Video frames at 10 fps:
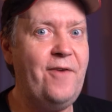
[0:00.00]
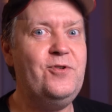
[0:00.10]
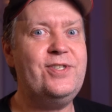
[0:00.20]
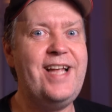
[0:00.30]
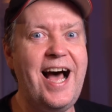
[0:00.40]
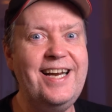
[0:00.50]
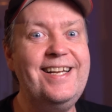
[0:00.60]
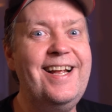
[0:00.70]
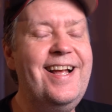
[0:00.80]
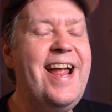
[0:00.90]
Have you
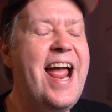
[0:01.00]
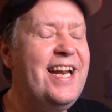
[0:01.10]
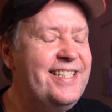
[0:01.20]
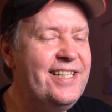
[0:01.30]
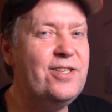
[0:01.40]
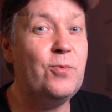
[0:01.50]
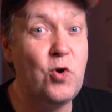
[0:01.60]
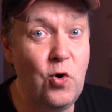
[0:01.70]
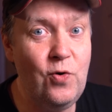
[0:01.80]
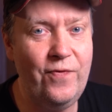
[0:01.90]
started editing some
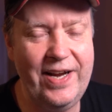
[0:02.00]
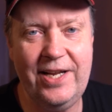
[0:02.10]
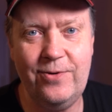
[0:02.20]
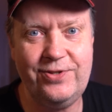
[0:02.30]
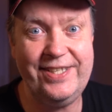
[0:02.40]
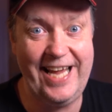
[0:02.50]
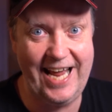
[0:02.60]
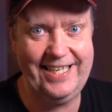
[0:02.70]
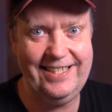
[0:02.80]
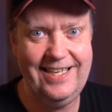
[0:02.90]
cool videos
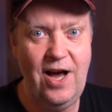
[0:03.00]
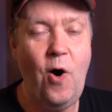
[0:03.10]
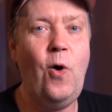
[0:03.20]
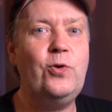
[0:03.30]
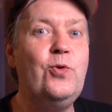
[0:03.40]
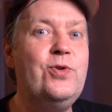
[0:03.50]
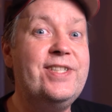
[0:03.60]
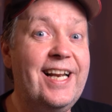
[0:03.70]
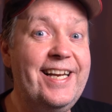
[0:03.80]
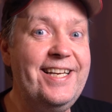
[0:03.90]
yet? Or do you
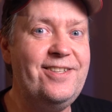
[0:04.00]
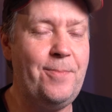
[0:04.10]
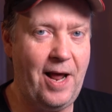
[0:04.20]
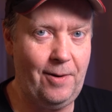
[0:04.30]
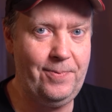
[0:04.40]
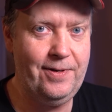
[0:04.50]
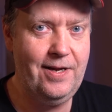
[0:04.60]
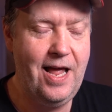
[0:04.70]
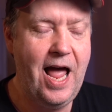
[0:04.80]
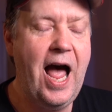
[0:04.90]
still need some help?
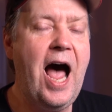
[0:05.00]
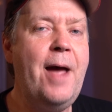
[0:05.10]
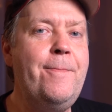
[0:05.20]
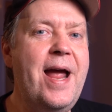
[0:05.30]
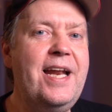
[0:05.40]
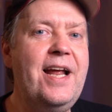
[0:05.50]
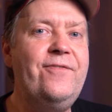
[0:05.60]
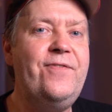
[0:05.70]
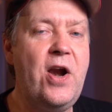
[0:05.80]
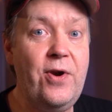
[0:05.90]
I made a
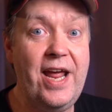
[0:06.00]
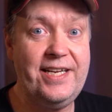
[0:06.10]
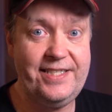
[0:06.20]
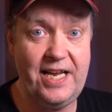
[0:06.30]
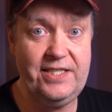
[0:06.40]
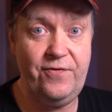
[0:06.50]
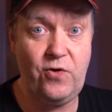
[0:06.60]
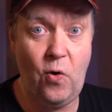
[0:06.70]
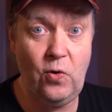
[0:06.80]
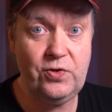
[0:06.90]
very extensive
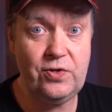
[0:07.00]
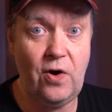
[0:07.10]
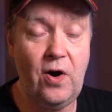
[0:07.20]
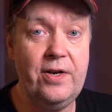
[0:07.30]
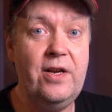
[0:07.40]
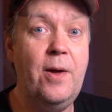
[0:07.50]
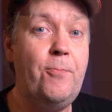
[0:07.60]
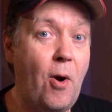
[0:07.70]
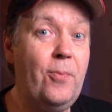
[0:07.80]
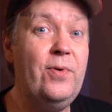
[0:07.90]
course on
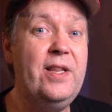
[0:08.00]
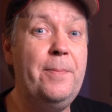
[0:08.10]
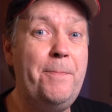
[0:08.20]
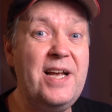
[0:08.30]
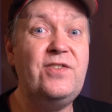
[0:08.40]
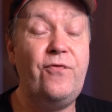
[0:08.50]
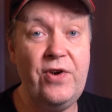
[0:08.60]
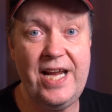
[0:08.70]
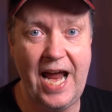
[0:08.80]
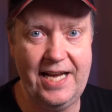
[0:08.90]
probably the best
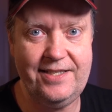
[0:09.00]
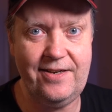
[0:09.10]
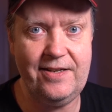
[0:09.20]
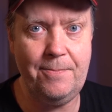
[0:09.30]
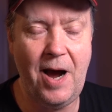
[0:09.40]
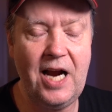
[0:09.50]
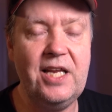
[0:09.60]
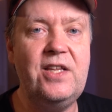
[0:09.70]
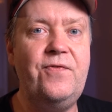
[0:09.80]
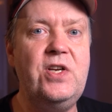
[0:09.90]
free editor in the
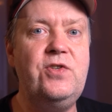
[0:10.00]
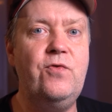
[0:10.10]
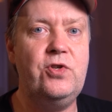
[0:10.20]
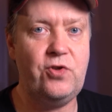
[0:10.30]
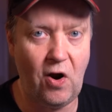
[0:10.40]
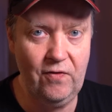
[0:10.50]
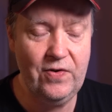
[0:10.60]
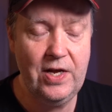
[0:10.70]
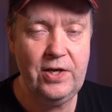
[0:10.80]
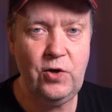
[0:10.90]
market, DaVinci Resolve.
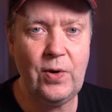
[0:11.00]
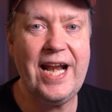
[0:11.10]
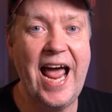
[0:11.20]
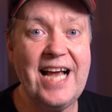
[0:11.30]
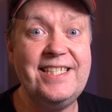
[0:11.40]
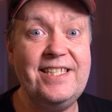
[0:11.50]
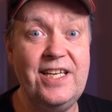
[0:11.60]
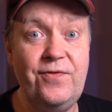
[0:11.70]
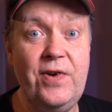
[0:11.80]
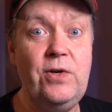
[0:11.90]
You can access
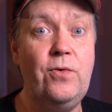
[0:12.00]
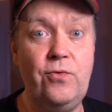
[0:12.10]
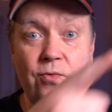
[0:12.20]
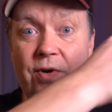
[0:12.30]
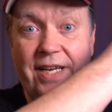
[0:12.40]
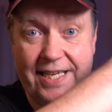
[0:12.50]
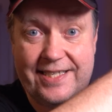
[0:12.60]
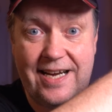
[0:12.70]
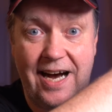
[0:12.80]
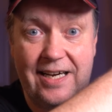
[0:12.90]
this video through
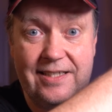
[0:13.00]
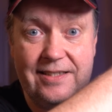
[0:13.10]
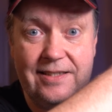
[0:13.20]
this card.